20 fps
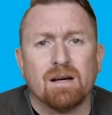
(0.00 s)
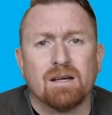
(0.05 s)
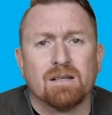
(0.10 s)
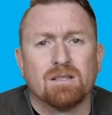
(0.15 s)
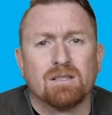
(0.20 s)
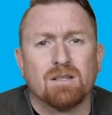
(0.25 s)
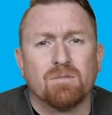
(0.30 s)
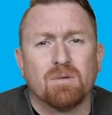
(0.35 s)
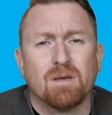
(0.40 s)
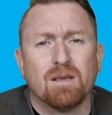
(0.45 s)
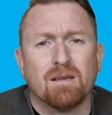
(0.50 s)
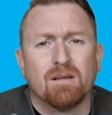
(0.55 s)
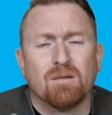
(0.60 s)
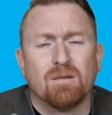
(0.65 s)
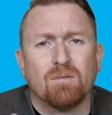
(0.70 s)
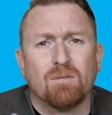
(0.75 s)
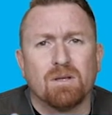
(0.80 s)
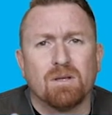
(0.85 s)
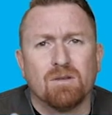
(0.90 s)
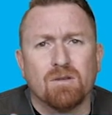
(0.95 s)
So we,
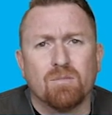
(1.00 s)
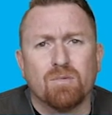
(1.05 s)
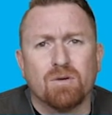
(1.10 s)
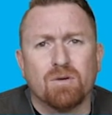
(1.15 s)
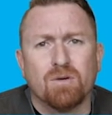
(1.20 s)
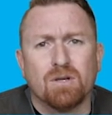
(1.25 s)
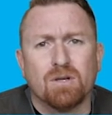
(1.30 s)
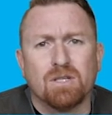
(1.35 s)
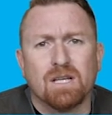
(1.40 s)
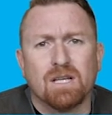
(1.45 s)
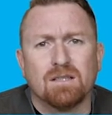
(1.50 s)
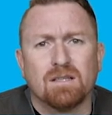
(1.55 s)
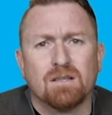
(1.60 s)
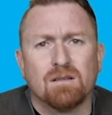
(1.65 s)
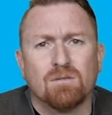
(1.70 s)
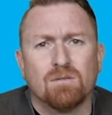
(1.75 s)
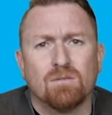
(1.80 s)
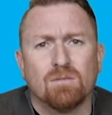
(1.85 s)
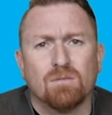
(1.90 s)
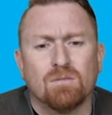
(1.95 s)
we do appreciate that
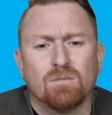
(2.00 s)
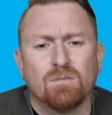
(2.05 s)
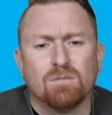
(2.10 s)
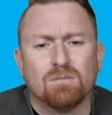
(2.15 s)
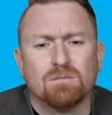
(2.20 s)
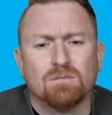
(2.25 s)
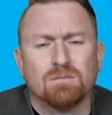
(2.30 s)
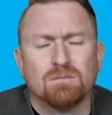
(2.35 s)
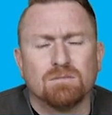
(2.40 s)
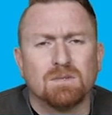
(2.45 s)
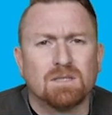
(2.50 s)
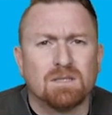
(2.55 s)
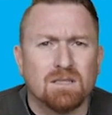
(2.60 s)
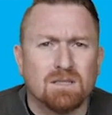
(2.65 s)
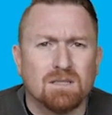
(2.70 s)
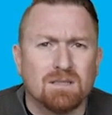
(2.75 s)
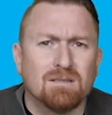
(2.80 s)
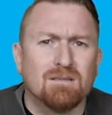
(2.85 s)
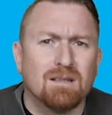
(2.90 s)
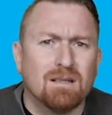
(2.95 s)
this
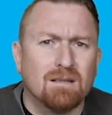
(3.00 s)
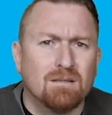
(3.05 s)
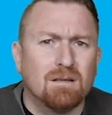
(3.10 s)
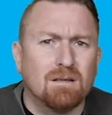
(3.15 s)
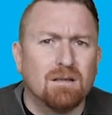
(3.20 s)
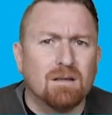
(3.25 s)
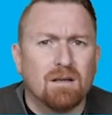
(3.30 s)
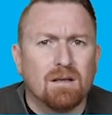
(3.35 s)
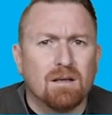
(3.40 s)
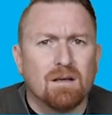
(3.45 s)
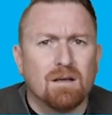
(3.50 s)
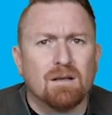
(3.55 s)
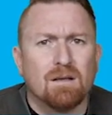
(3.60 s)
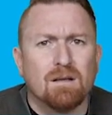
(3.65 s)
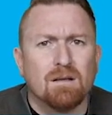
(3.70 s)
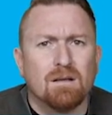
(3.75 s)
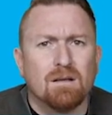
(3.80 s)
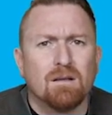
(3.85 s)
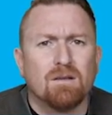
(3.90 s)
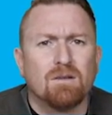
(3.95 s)
is
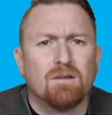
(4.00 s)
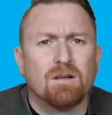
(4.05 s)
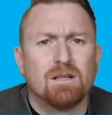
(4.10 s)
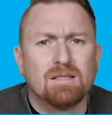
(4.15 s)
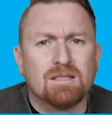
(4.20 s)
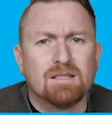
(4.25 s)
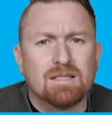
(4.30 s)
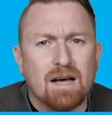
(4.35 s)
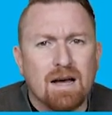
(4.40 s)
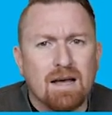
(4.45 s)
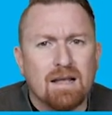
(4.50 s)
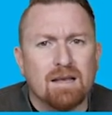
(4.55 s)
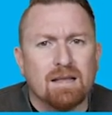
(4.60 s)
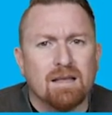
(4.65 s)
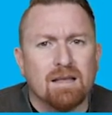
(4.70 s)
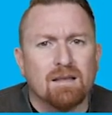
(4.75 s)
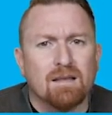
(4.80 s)
not entirely